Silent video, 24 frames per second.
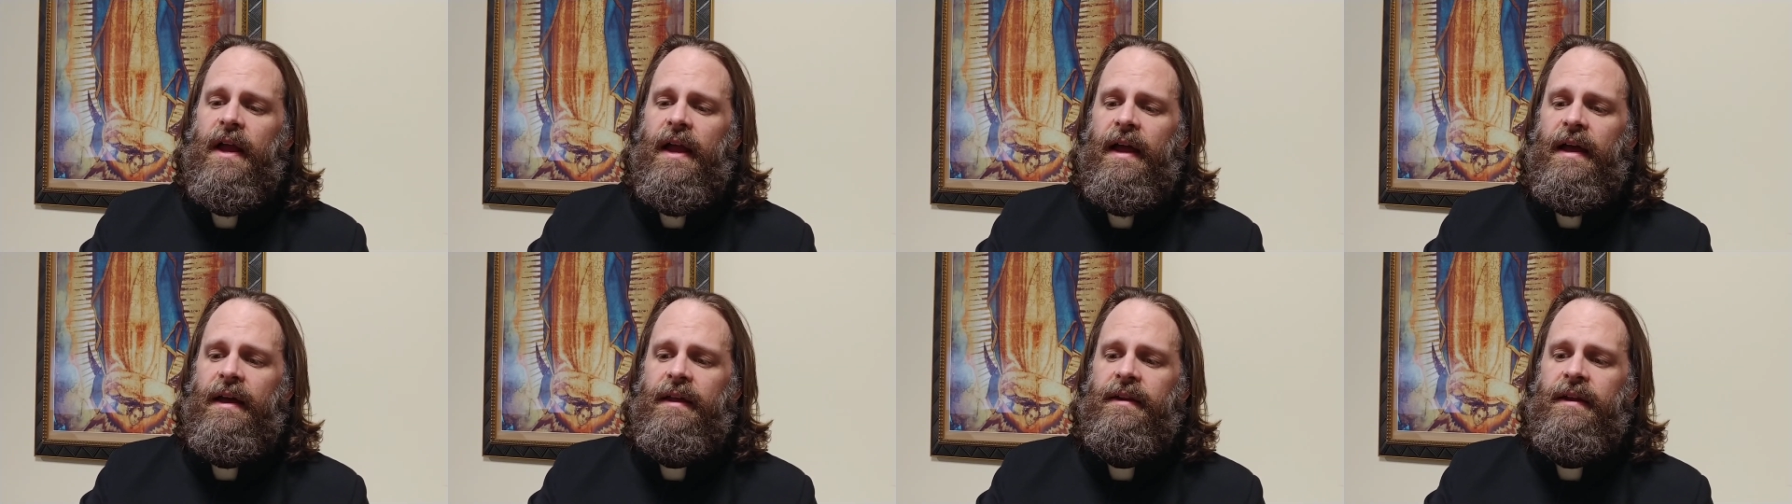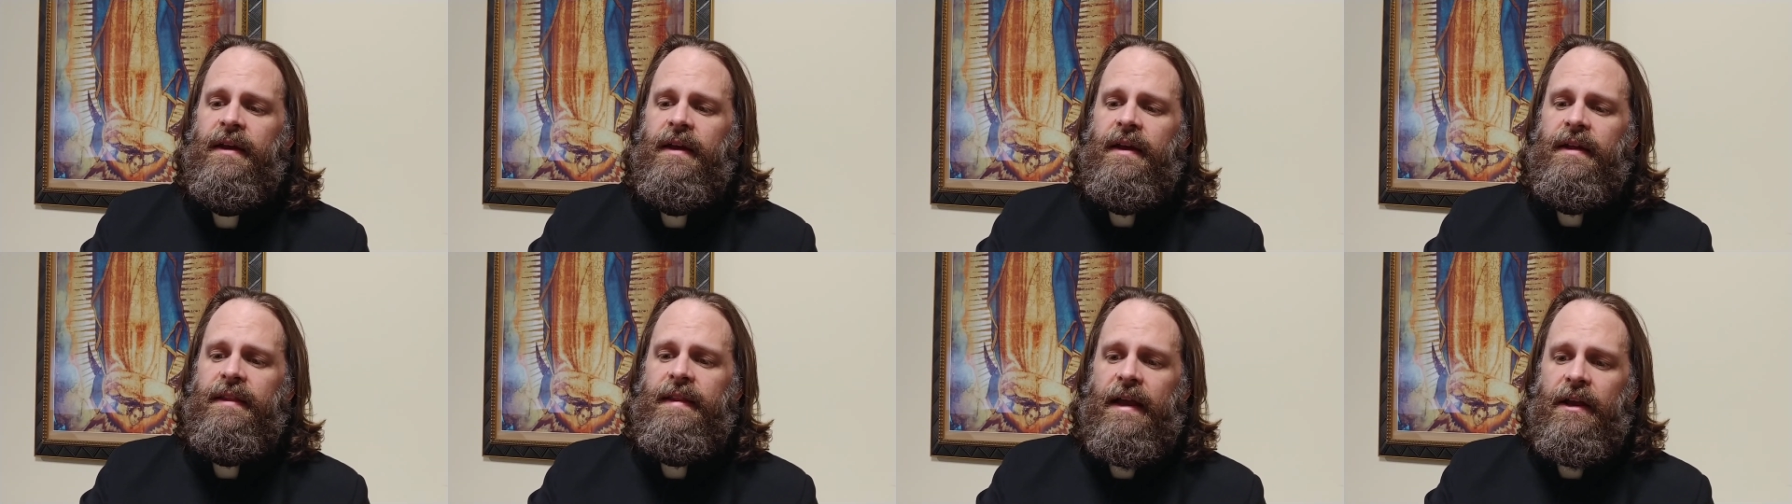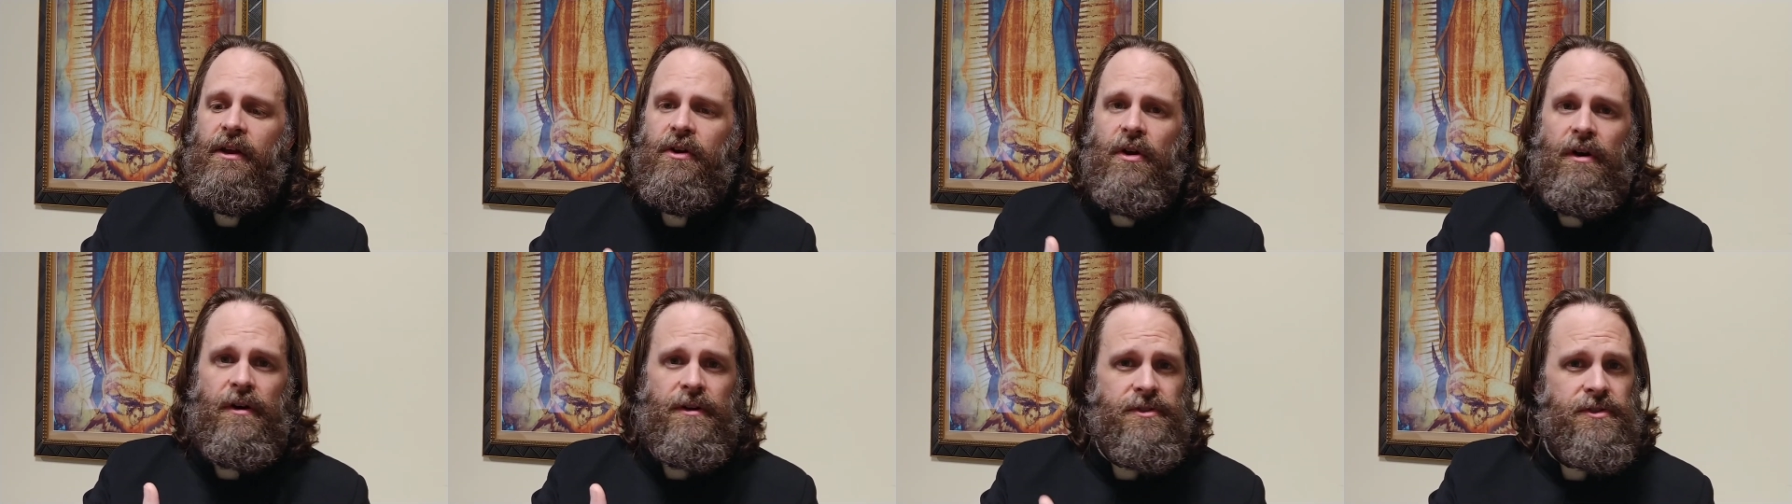and
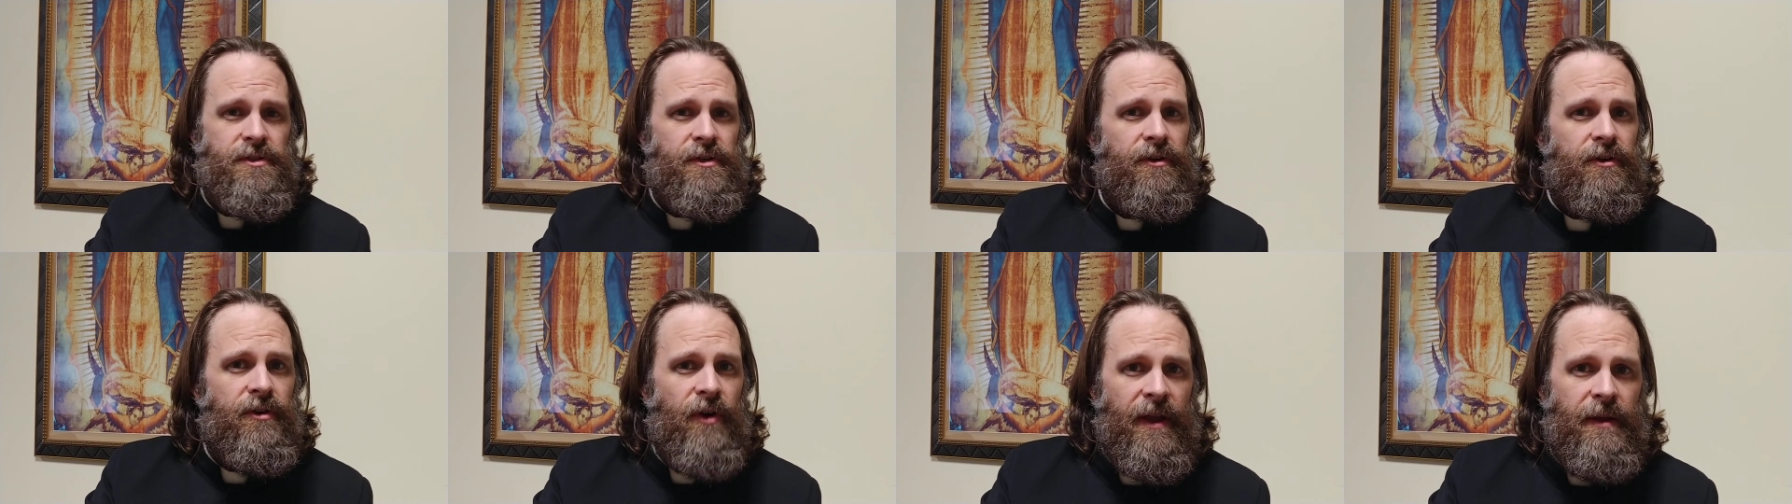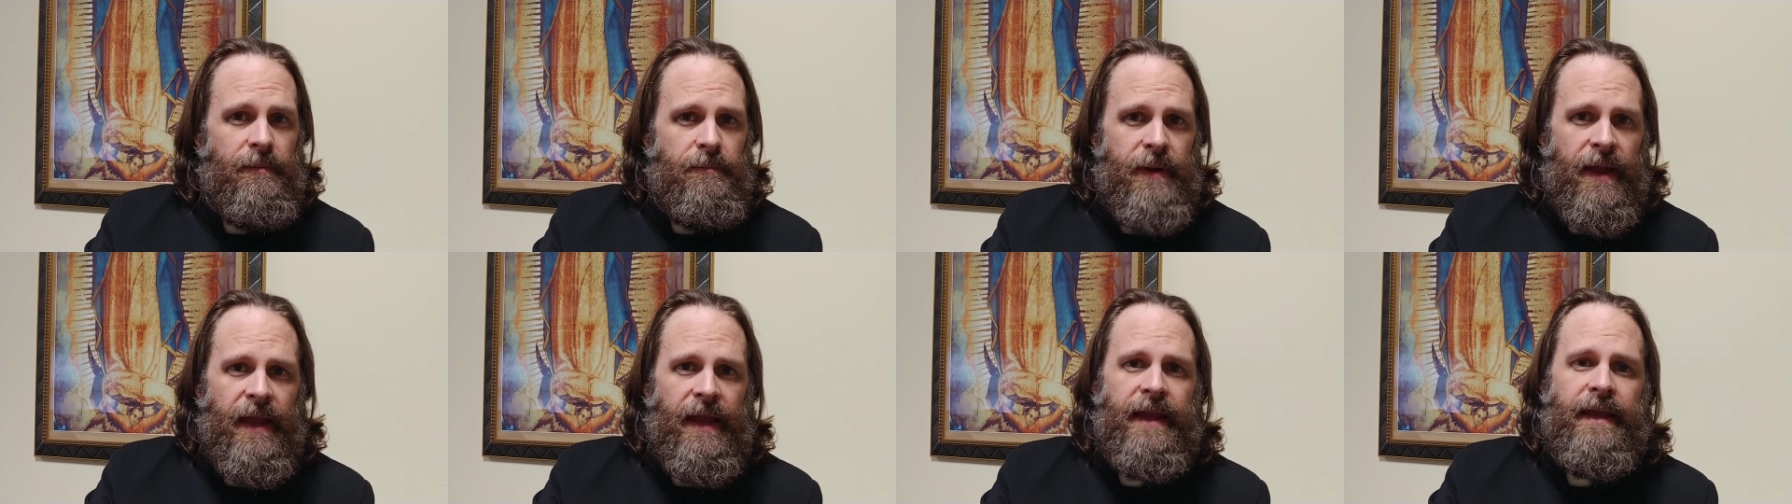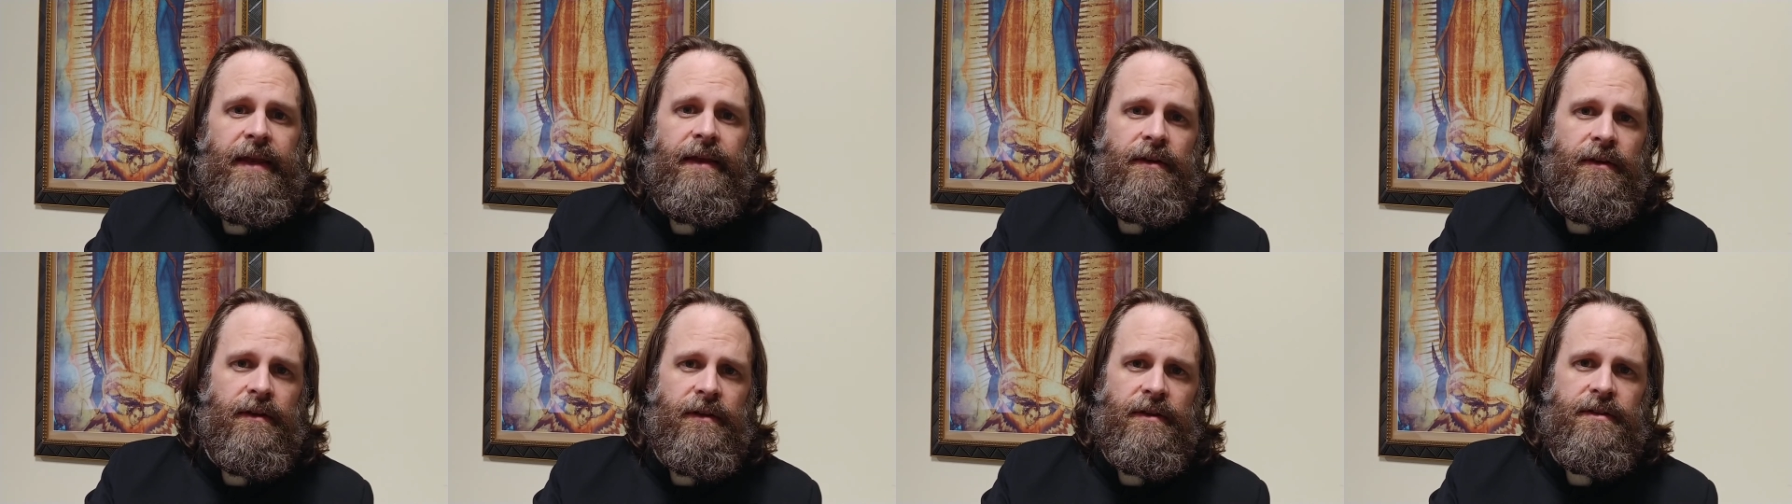that caused her great
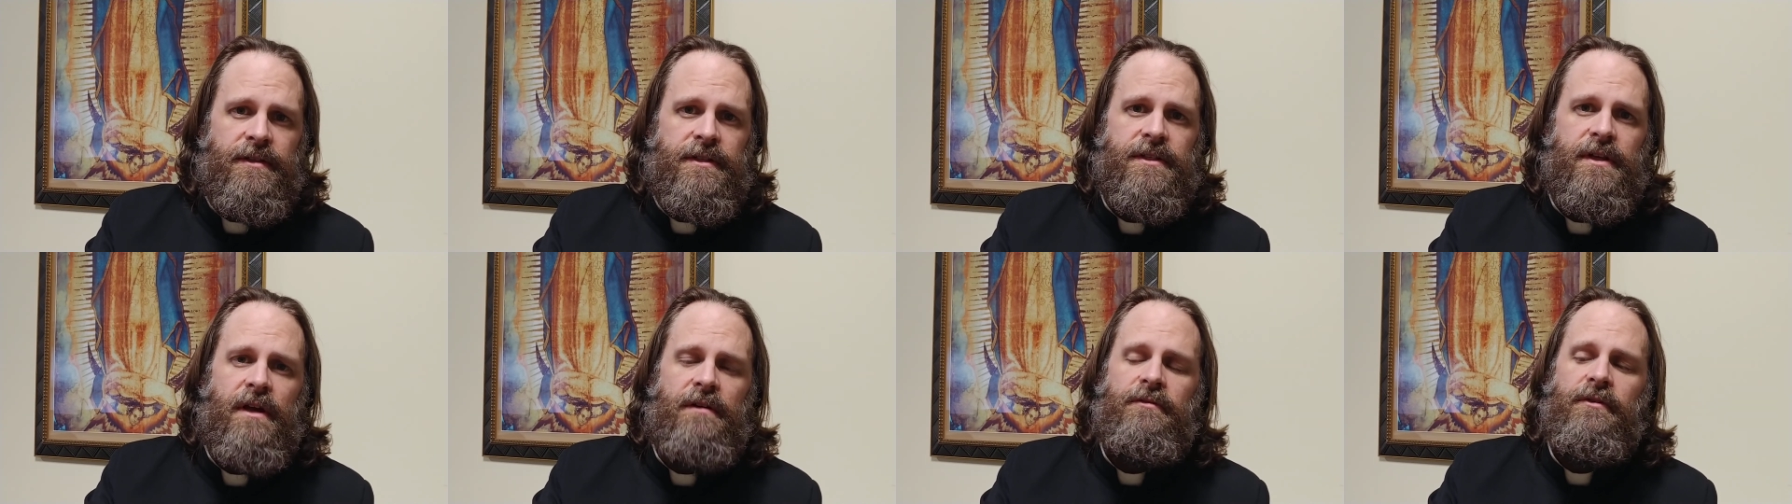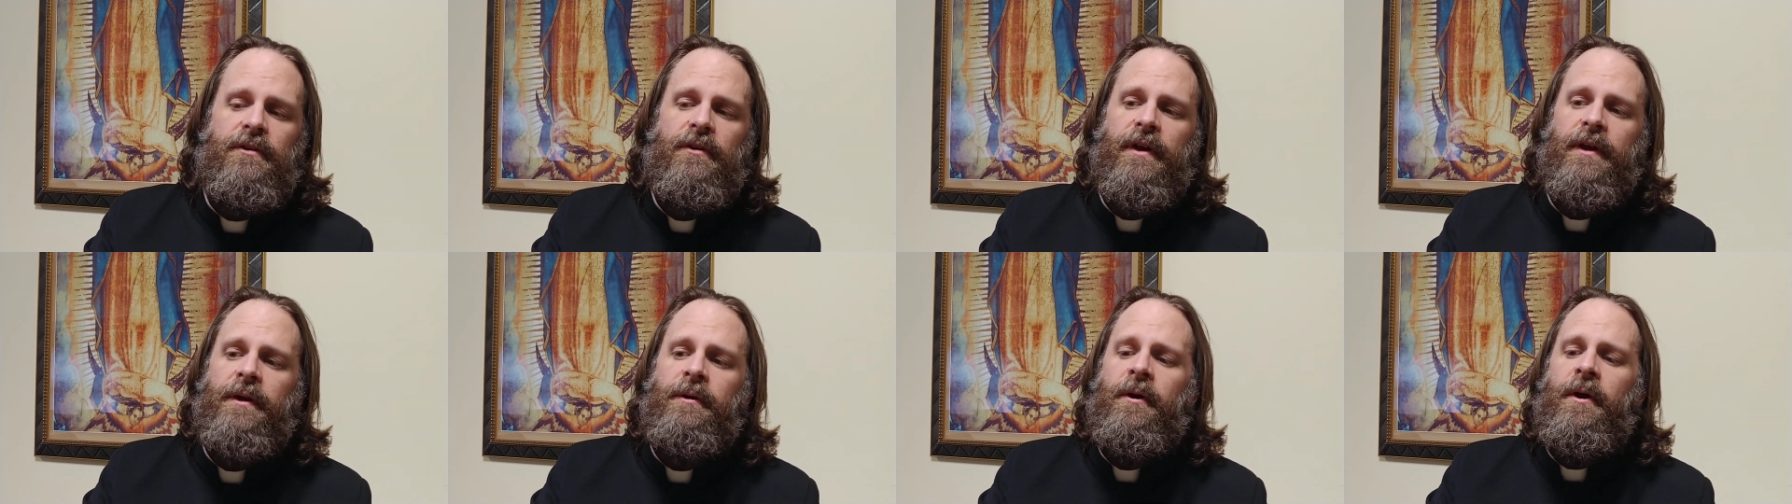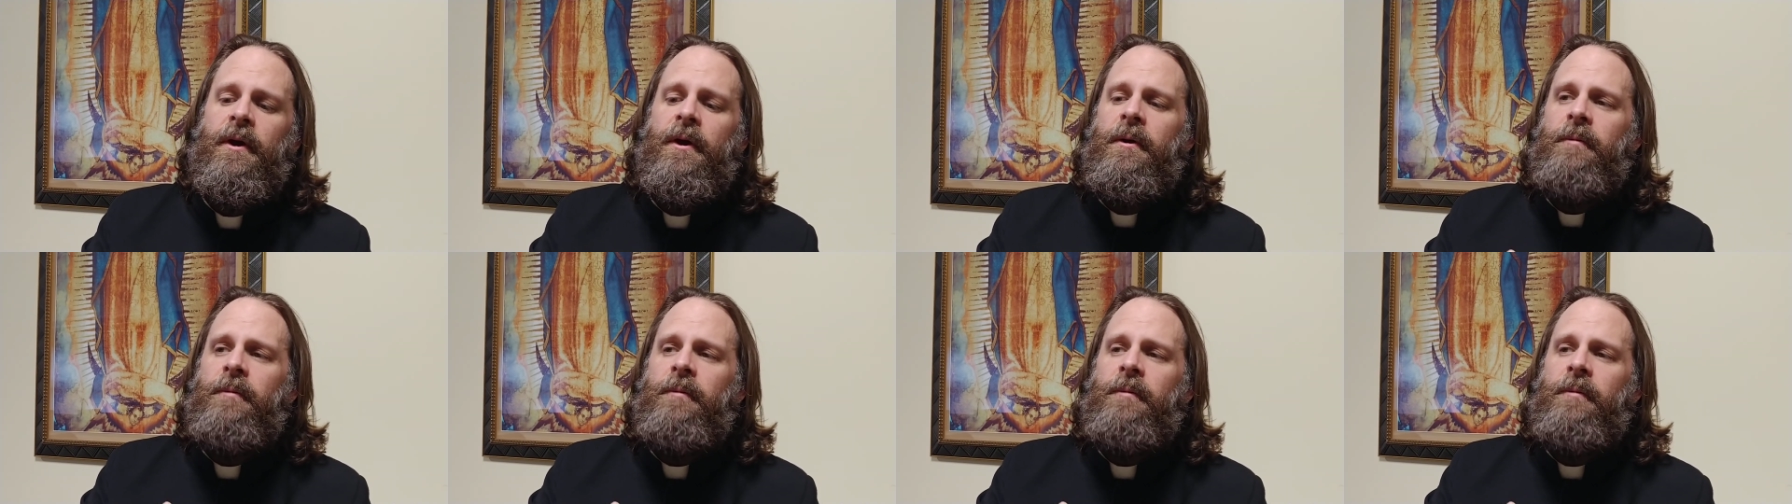pain and suffering.